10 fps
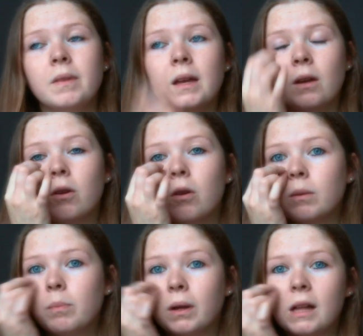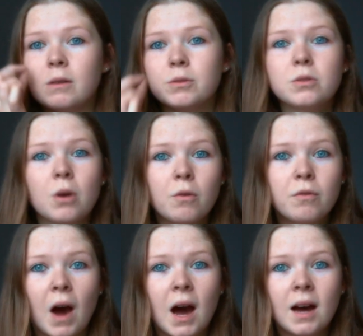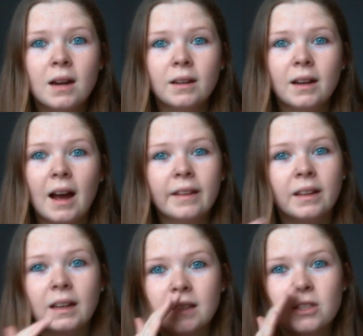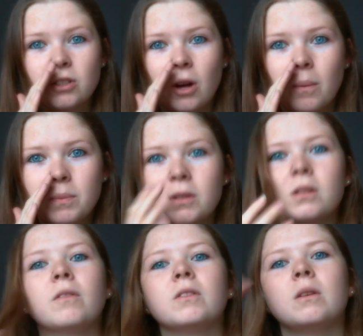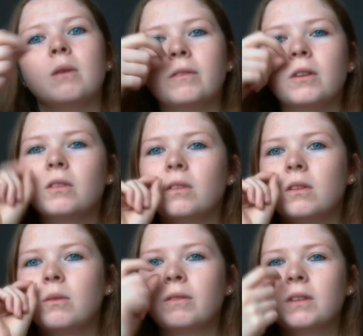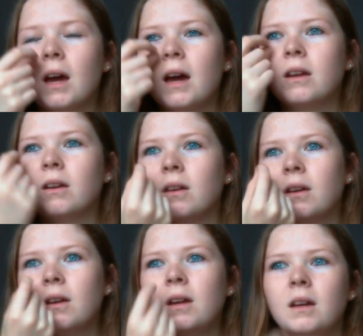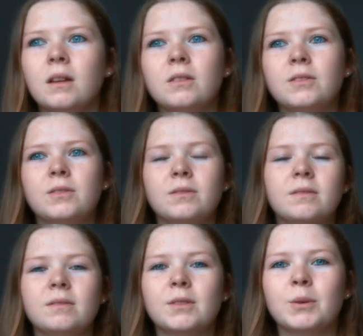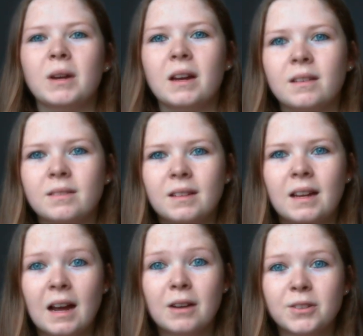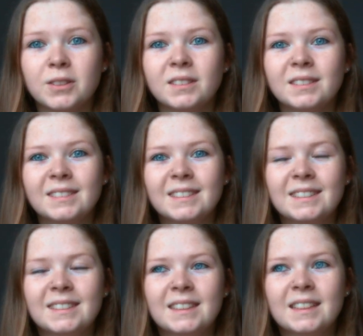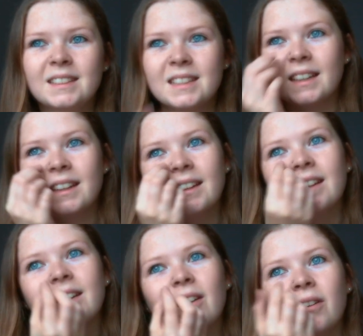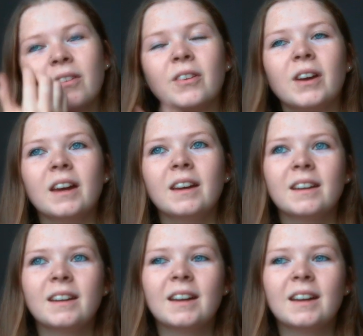it can only pull out so far and then it stops, because obviously you have to kind of do it at an angle to unhook it.